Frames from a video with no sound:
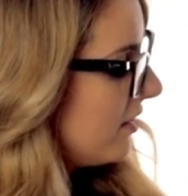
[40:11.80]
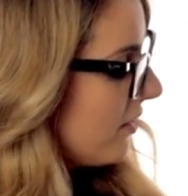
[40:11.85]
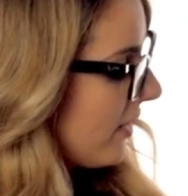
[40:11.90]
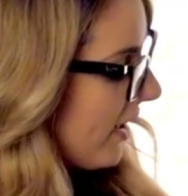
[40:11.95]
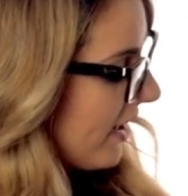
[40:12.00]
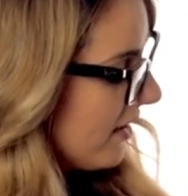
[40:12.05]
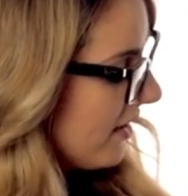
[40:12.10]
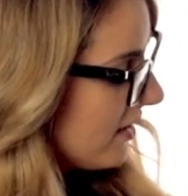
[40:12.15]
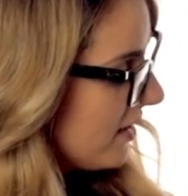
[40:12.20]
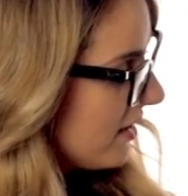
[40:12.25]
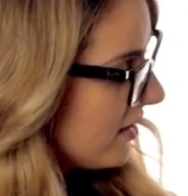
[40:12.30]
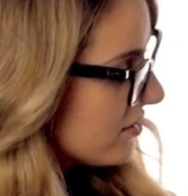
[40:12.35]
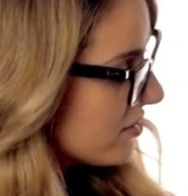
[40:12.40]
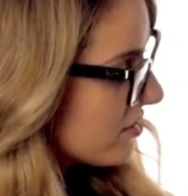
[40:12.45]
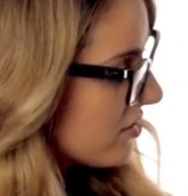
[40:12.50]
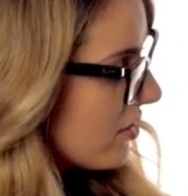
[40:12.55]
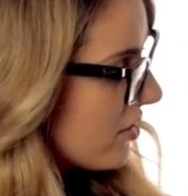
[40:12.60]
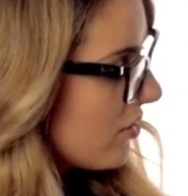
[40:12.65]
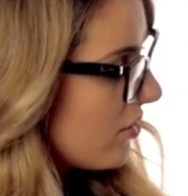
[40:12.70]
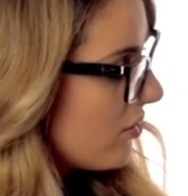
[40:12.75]
Okay,
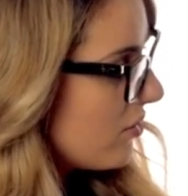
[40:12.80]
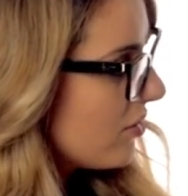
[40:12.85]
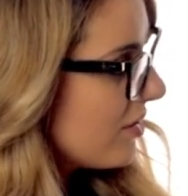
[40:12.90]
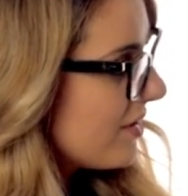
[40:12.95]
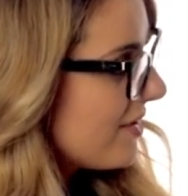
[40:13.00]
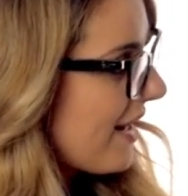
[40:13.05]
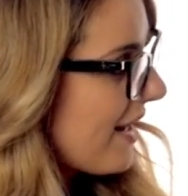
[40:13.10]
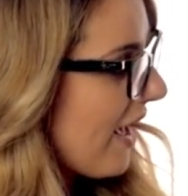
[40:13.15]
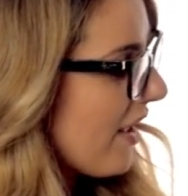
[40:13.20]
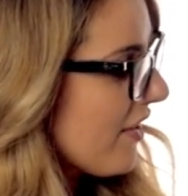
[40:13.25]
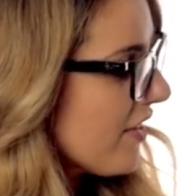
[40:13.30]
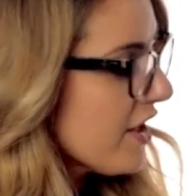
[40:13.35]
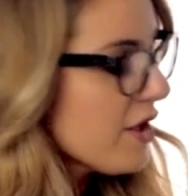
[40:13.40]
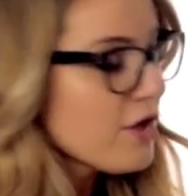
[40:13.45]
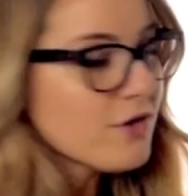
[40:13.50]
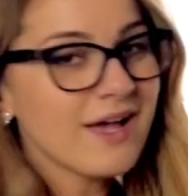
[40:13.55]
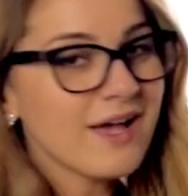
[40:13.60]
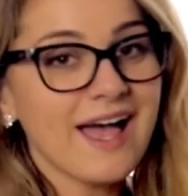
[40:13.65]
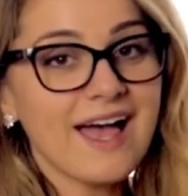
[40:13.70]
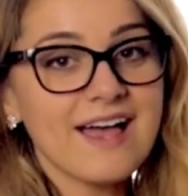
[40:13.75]
so now
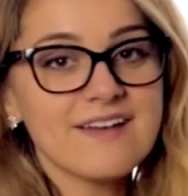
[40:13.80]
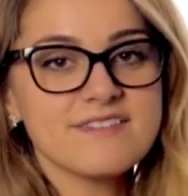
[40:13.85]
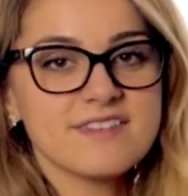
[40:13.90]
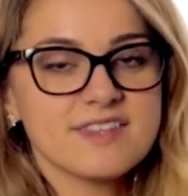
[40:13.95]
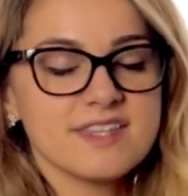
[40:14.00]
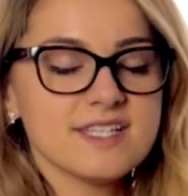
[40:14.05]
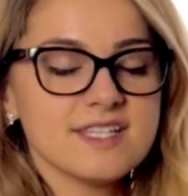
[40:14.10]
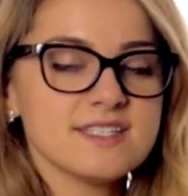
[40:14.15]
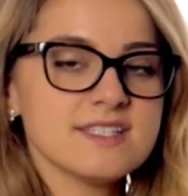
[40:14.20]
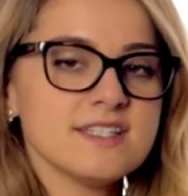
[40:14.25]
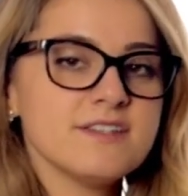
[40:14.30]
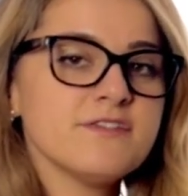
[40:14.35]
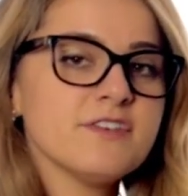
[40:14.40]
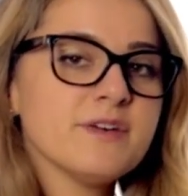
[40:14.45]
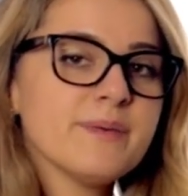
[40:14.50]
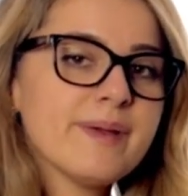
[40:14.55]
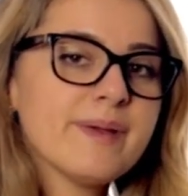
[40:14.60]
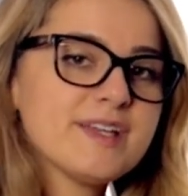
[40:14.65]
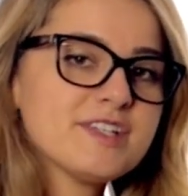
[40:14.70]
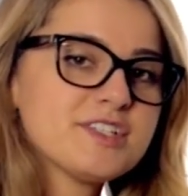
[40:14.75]
that you have this
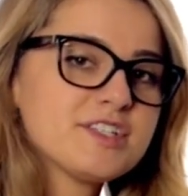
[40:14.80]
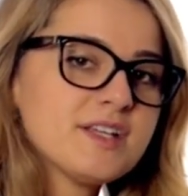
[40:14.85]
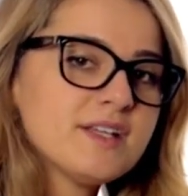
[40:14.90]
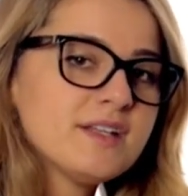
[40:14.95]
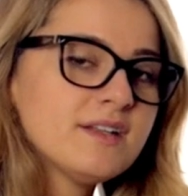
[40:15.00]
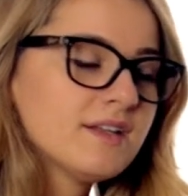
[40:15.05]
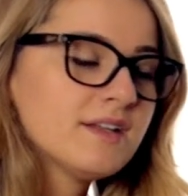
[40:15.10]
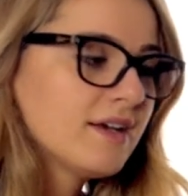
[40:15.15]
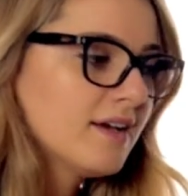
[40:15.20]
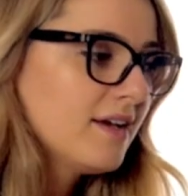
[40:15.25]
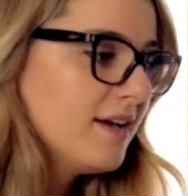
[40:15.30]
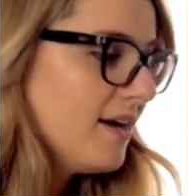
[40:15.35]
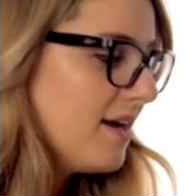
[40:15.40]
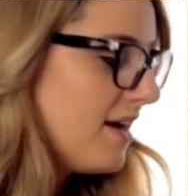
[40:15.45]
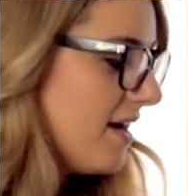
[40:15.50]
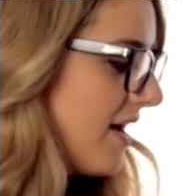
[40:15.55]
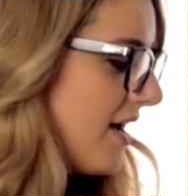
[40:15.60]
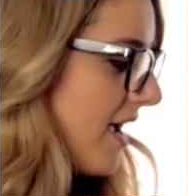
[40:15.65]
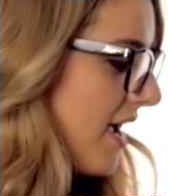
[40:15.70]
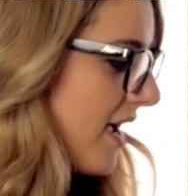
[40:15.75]
information,
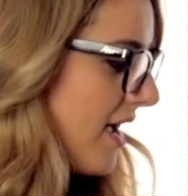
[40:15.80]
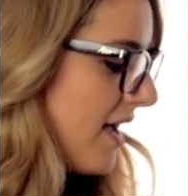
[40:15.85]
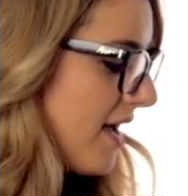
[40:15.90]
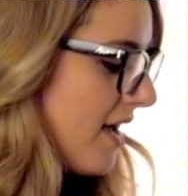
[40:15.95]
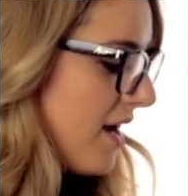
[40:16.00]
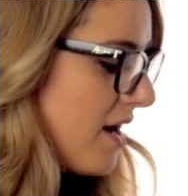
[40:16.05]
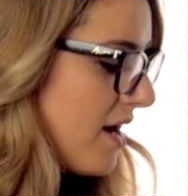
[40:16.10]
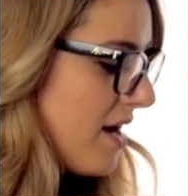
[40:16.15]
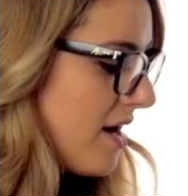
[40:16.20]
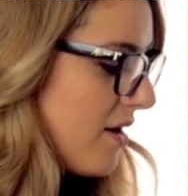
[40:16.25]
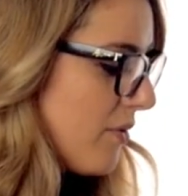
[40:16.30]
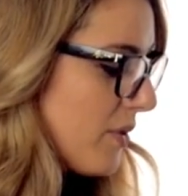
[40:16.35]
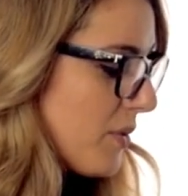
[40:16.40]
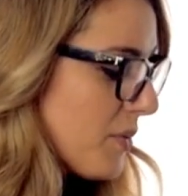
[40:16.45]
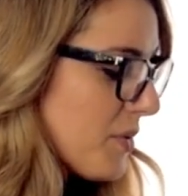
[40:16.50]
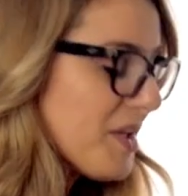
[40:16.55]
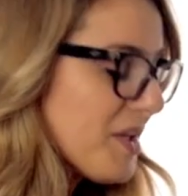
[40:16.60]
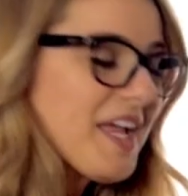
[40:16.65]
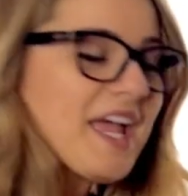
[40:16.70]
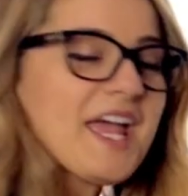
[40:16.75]

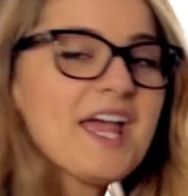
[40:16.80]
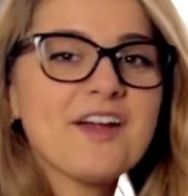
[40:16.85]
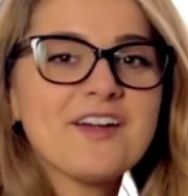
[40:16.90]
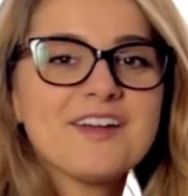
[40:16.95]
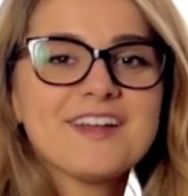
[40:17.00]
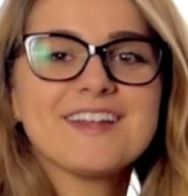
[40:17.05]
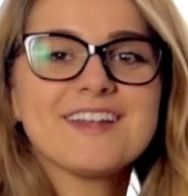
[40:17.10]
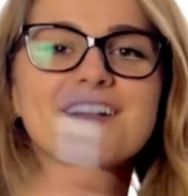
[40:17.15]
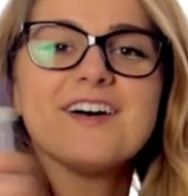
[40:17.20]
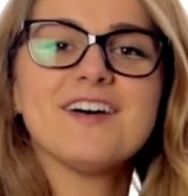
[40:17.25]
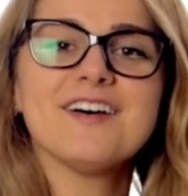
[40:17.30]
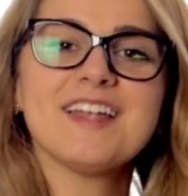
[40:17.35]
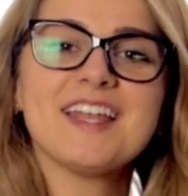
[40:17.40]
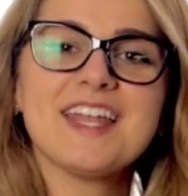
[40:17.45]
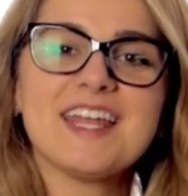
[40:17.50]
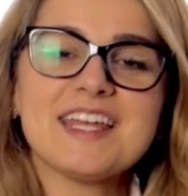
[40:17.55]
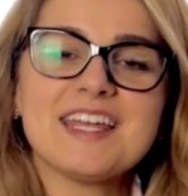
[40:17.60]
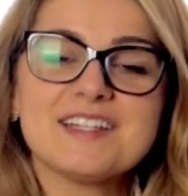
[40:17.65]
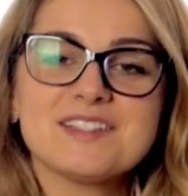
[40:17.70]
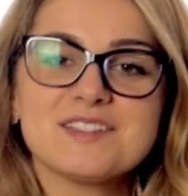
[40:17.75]
we will carry it
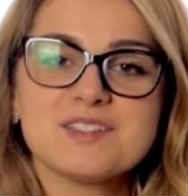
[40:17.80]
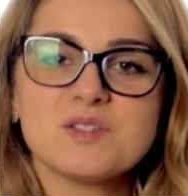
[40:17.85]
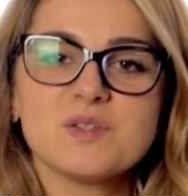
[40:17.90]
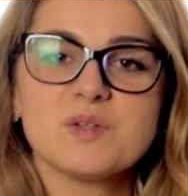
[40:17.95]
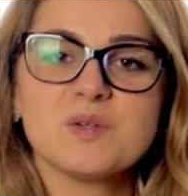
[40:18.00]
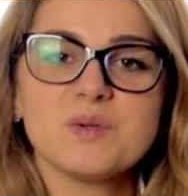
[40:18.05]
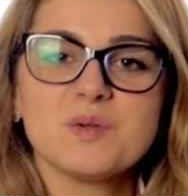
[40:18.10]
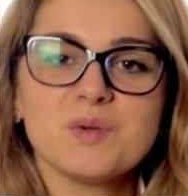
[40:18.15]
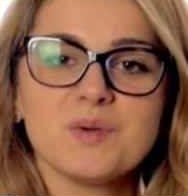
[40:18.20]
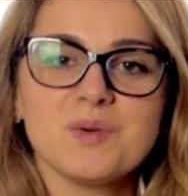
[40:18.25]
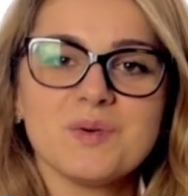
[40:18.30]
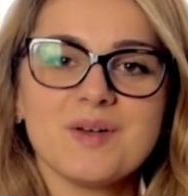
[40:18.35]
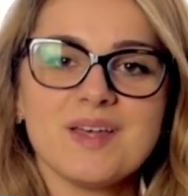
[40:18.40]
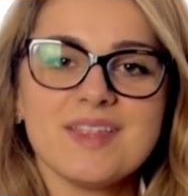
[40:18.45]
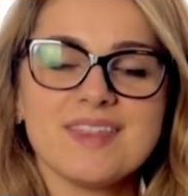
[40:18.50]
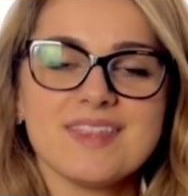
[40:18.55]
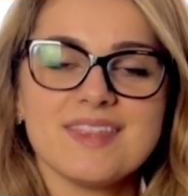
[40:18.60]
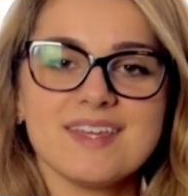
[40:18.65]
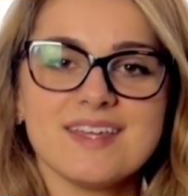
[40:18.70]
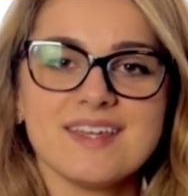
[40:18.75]
on
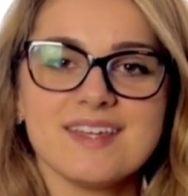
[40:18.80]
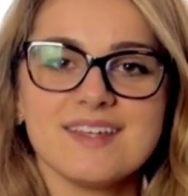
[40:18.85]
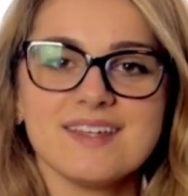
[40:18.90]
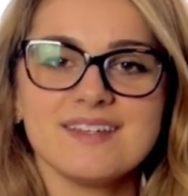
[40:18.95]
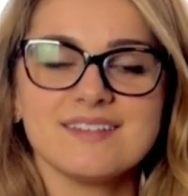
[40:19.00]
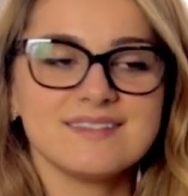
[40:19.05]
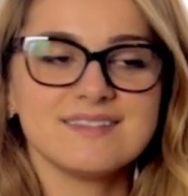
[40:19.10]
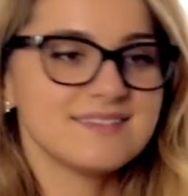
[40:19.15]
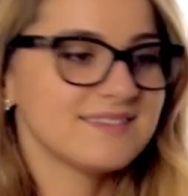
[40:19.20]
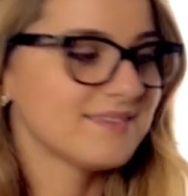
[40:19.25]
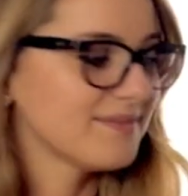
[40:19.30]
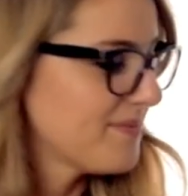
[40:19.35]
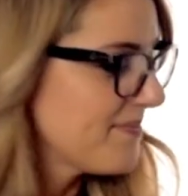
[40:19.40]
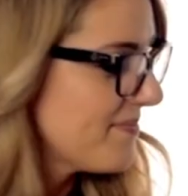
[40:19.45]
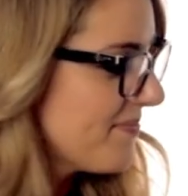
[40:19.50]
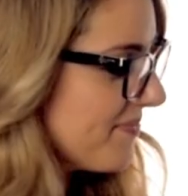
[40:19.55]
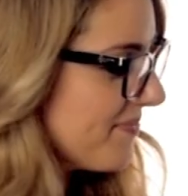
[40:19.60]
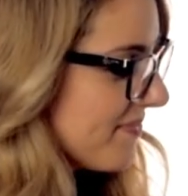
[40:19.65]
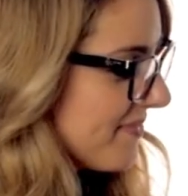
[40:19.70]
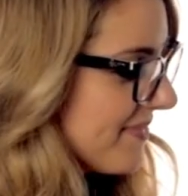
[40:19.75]
into the
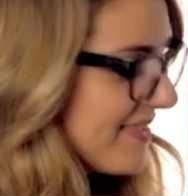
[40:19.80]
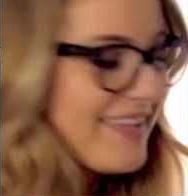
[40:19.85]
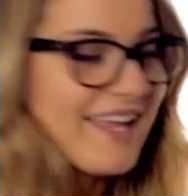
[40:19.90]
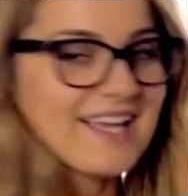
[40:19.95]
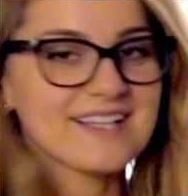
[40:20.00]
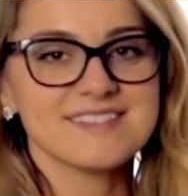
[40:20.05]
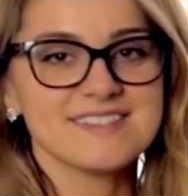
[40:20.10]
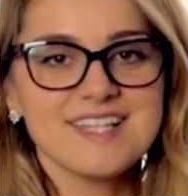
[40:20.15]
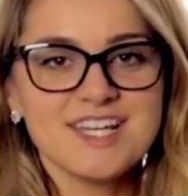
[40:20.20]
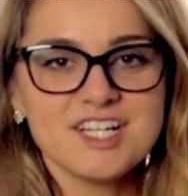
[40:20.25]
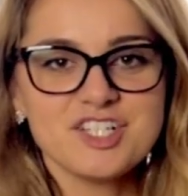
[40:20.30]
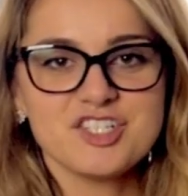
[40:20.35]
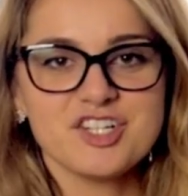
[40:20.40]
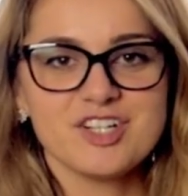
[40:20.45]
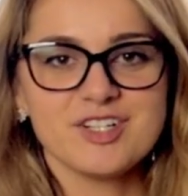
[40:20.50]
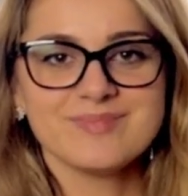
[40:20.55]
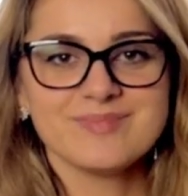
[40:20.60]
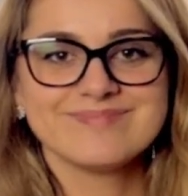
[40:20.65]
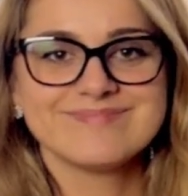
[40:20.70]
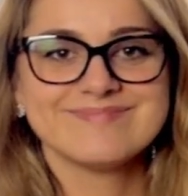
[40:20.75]
next
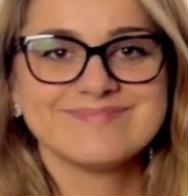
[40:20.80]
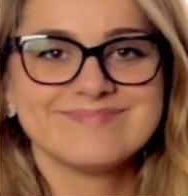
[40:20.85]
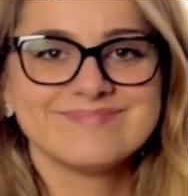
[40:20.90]
lecture.